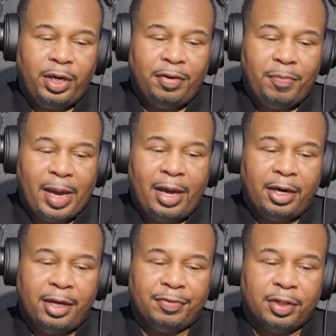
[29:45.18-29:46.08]
it have
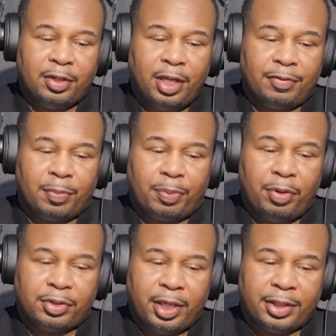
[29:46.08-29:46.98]
mattered if the if the
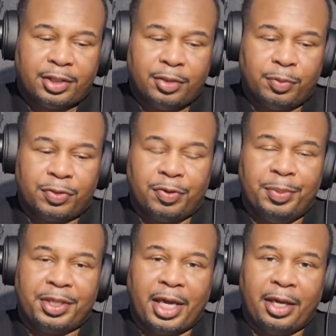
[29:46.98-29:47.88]
protester was from
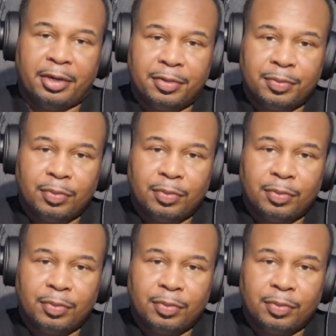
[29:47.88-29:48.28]
Decatur